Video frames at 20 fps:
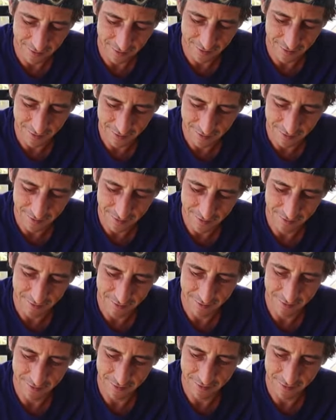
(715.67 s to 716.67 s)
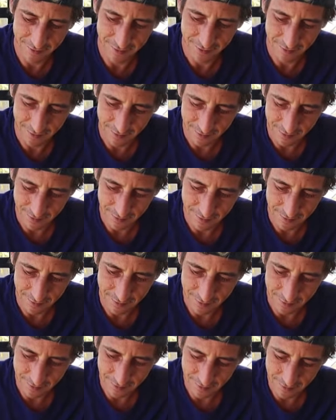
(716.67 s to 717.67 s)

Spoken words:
No one is speaking in this clip.